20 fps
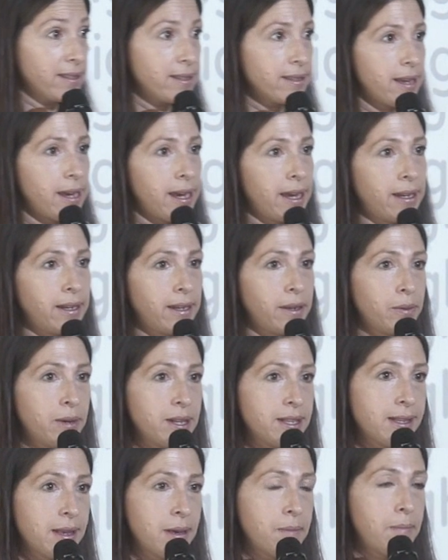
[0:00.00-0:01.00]
And there was
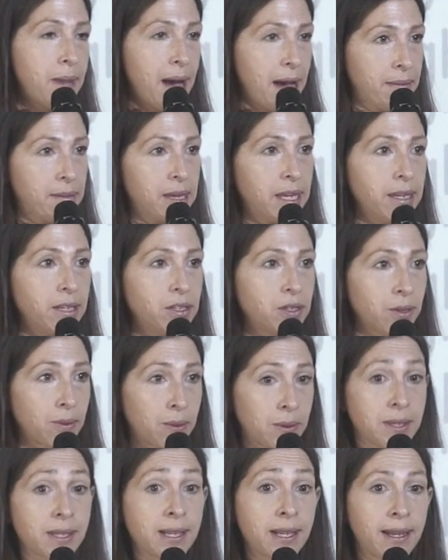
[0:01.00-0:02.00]
a bombing in
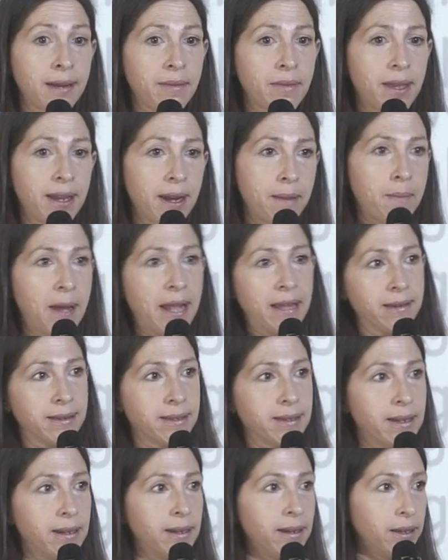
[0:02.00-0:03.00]
Jerusalem that a
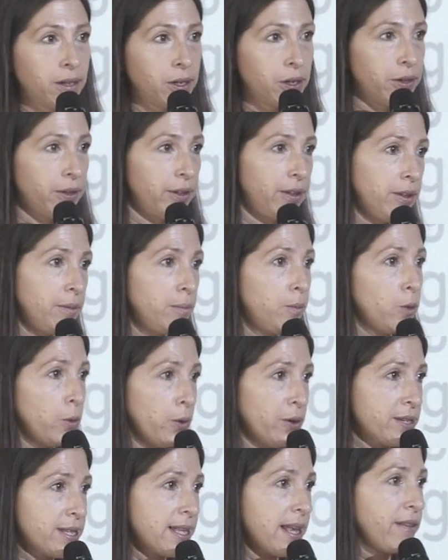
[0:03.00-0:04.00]
Palestinian girl blew
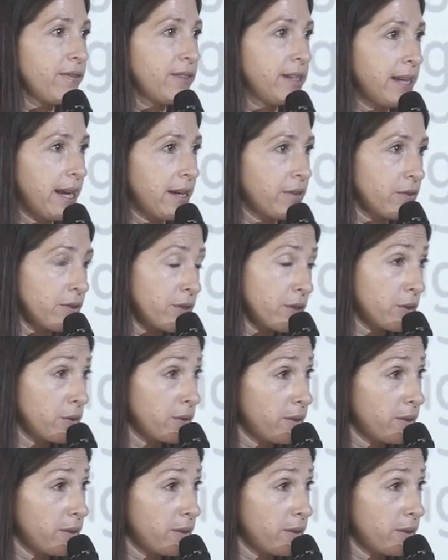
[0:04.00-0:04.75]
herself in the entrance to,